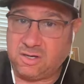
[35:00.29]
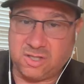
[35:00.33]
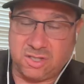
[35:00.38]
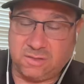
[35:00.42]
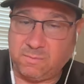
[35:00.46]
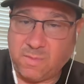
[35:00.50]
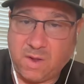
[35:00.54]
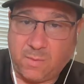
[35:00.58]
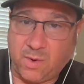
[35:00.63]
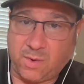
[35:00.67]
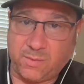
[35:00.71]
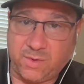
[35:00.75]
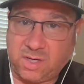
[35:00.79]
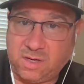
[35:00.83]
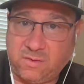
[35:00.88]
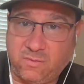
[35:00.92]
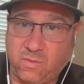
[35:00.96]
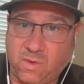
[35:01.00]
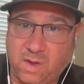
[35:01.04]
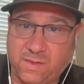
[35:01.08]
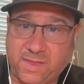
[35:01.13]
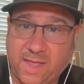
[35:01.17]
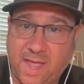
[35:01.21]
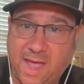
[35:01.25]
My mom didn't even
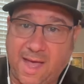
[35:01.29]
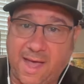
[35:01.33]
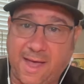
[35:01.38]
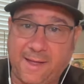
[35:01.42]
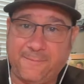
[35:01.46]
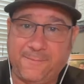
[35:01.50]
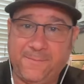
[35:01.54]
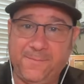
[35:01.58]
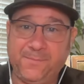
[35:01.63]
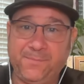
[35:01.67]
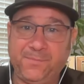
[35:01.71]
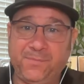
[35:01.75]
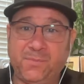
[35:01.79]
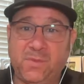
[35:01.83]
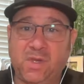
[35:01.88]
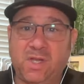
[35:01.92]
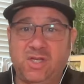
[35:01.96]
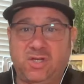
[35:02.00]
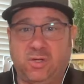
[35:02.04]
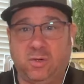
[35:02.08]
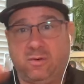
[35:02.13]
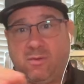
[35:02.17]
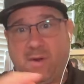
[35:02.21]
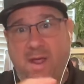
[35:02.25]
want that.
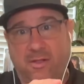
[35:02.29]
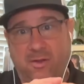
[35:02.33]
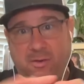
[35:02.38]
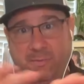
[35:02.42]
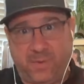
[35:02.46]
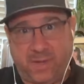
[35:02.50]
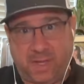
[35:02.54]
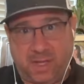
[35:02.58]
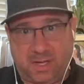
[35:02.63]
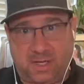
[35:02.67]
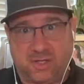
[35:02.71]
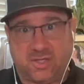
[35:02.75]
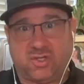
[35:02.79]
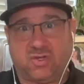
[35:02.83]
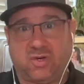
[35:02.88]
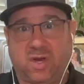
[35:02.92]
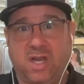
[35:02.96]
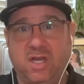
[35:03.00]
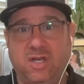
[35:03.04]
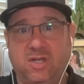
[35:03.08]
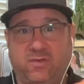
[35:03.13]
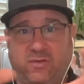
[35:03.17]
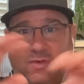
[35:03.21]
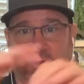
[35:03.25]
She would rather be
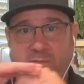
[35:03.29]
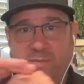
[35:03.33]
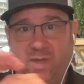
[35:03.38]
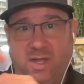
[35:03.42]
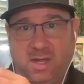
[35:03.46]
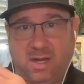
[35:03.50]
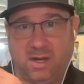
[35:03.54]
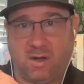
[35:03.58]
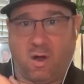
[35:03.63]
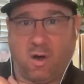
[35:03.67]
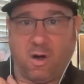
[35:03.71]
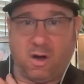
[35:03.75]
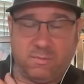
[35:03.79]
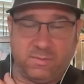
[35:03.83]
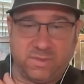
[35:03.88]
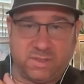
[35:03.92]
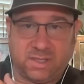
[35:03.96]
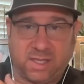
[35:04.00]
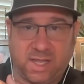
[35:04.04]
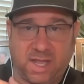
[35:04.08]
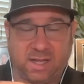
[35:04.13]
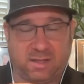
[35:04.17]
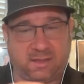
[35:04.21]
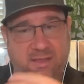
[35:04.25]
estranged from me in arm's
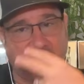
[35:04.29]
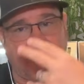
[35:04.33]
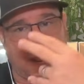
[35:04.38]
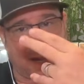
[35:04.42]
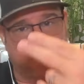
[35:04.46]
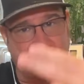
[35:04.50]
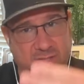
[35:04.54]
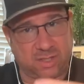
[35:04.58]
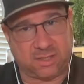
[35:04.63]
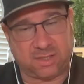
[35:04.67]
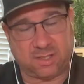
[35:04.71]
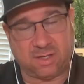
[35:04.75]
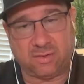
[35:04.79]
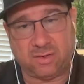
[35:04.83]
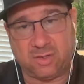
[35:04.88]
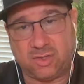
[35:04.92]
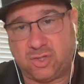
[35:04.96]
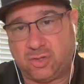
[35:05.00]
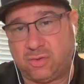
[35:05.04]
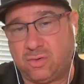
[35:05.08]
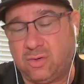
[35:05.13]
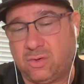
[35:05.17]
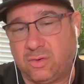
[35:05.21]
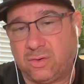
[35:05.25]
length than actually tell the
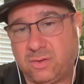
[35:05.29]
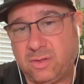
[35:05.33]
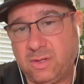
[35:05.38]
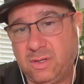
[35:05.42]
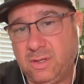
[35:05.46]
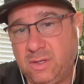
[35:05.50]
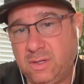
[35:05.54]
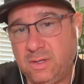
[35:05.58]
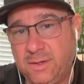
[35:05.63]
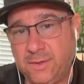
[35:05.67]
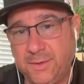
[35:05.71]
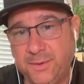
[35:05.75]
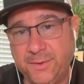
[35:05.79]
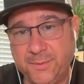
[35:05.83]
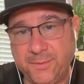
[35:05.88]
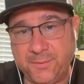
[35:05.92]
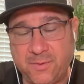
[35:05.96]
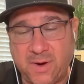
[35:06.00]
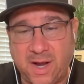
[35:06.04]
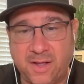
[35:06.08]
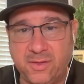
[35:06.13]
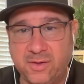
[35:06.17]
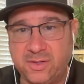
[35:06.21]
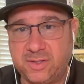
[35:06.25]
truth,
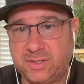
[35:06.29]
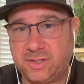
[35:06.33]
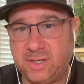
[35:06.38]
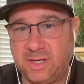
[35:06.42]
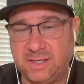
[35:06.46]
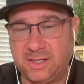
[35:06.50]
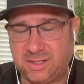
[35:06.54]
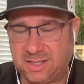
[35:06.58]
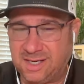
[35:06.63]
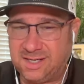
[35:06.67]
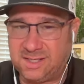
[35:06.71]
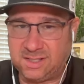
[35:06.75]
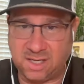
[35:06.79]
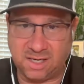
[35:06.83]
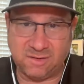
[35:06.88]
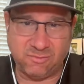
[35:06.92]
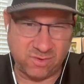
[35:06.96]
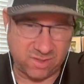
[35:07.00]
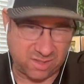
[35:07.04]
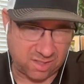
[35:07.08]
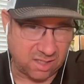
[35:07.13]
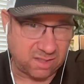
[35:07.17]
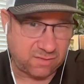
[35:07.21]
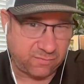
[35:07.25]
right?
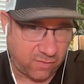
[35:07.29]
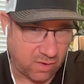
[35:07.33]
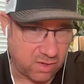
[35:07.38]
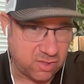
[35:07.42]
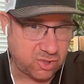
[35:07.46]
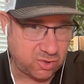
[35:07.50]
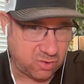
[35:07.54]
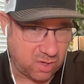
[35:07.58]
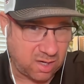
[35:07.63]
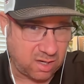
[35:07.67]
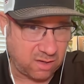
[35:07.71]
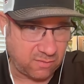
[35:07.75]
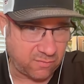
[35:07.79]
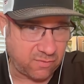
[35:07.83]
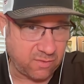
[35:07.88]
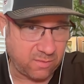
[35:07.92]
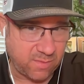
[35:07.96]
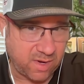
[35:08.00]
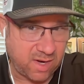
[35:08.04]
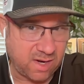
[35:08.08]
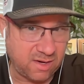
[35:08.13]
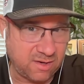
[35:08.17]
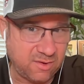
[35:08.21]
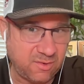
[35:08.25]
It's frustrating for
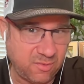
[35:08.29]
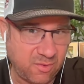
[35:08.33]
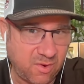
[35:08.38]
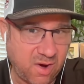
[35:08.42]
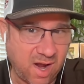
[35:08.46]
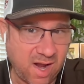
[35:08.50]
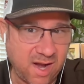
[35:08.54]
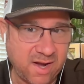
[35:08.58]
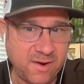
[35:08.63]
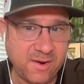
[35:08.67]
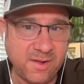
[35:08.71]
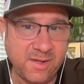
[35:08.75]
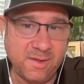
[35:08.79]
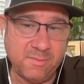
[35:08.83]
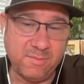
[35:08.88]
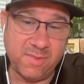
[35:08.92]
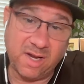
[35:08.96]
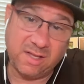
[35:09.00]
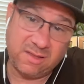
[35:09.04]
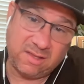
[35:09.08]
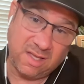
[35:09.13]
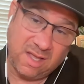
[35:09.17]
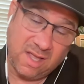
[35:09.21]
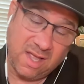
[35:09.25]
me, right? But
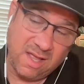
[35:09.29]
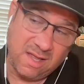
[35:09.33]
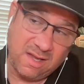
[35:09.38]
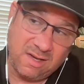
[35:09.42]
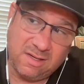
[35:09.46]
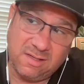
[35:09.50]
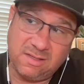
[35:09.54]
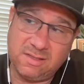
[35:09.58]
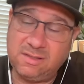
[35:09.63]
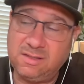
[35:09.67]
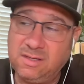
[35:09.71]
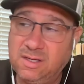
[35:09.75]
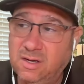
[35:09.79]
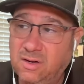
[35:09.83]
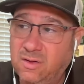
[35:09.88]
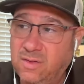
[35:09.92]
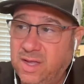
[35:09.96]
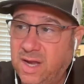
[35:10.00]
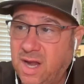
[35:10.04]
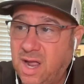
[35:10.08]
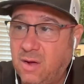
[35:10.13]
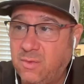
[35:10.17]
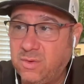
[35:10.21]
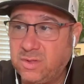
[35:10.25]
at the end, you know,
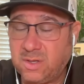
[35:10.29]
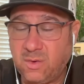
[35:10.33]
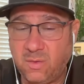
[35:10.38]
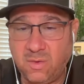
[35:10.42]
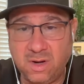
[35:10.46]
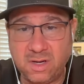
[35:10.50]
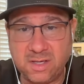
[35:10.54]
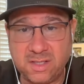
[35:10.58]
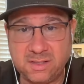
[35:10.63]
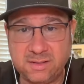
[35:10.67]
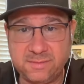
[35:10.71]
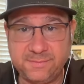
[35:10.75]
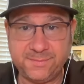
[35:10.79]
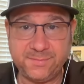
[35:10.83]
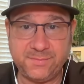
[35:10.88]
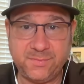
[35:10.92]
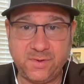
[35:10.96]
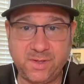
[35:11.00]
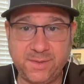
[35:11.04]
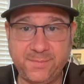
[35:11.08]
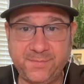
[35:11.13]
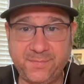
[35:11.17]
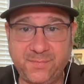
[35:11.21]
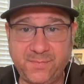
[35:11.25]
they got what they wanted,
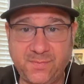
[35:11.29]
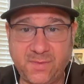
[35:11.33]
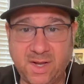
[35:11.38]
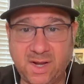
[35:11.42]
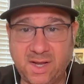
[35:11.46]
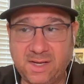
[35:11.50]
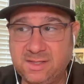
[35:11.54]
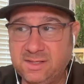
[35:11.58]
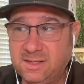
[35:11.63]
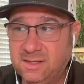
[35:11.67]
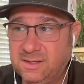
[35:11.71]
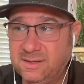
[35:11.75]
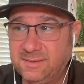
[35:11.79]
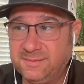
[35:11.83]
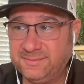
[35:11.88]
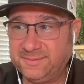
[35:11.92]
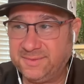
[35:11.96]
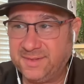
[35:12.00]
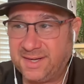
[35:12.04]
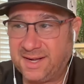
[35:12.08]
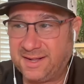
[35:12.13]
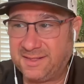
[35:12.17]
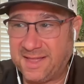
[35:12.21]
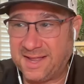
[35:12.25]
right?
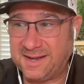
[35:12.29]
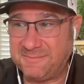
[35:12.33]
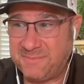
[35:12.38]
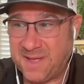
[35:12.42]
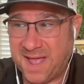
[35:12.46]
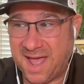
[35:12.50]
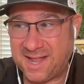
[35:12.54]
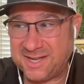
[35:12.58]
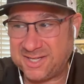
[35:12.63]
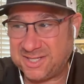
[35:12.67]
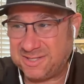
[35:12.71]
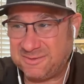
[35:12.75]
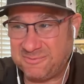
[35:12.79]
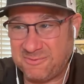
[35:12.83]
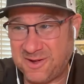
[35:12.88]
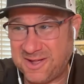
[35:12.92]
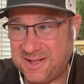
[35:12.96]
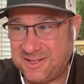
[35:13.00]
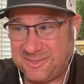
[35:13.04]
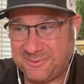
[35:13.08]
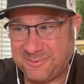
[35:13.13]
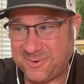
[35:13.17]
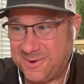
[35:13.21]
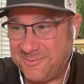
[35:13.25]
They passed away
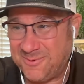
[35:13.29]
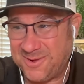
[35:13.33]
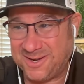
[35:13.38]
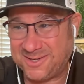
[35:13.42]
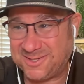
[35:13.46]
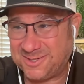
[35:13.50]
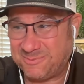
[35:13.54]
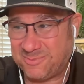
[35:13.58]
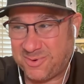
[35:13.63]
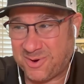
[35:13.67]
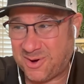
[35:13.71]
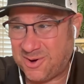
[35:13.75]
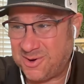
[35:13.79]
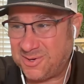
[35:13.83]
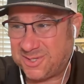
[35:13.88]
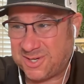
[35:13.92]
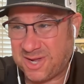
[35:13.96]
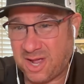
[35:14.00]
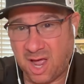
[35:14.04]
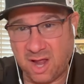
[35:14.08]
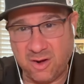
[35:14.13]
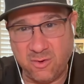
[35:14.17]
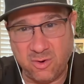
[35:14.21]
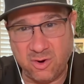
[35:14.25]
3 weeks apart. It's
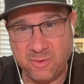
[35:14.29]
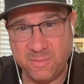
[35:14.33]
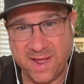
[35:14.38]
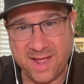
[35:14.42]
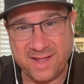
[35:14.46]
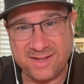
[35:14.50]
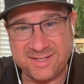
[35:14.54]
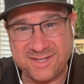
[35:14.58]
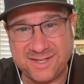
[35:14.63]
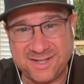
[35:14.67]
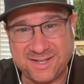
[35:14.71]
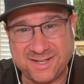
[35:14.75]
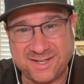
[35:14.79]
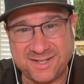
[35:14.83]
kind of romantic.